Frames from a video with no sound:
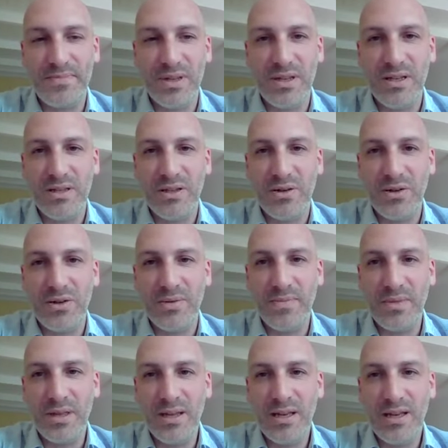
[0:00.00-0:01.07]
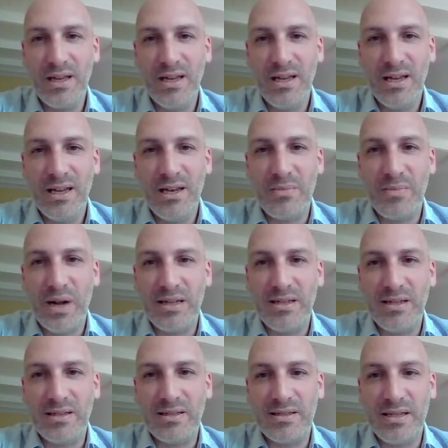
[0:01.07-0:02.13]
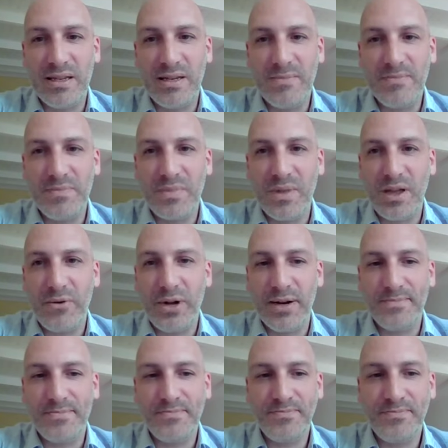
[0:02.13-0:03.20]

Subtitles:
in the Baltic Sea area.